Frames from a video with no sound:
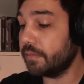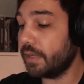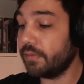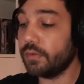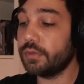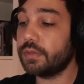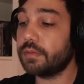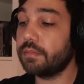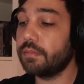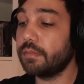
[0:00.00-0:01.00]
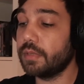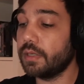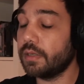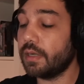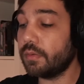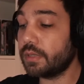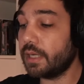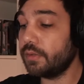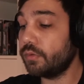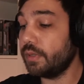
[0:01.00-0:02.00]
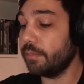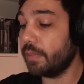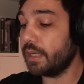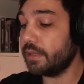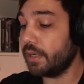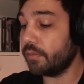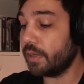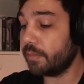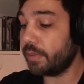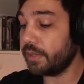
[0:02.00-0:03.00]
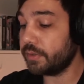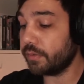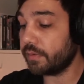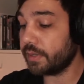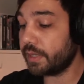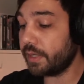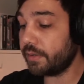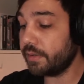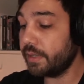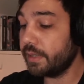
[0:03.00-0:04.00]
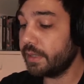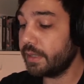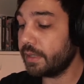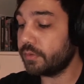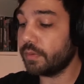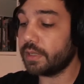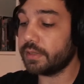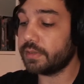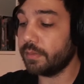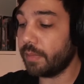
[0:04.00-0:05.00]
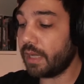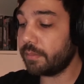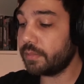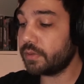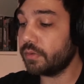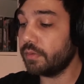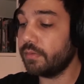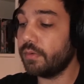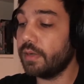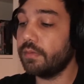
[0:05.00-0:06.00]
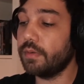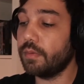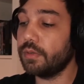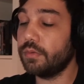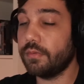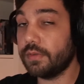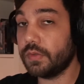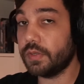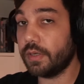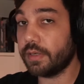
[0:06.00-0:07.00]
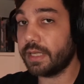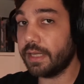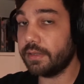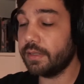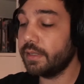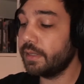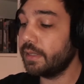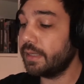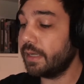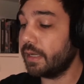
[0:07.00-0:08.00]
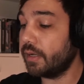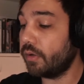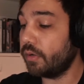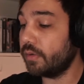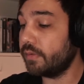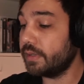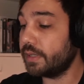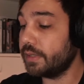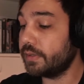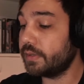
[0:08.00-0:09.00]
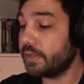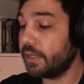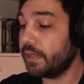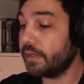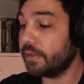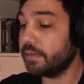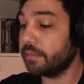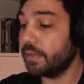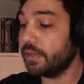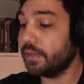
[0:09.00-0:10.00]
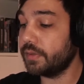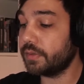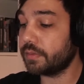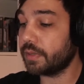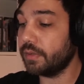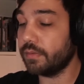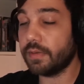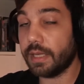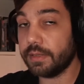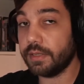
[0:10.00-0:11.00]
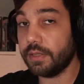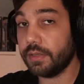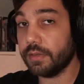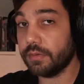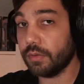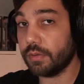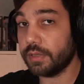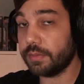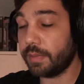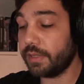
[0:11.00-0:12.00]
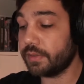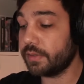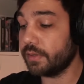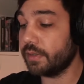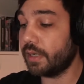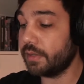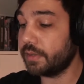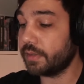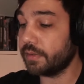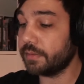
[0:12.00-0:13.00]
used Outline to embed their webpage over here, as well as the map. So if we ever want to visit there again, all of it's here in this kind of handy knowledge base article.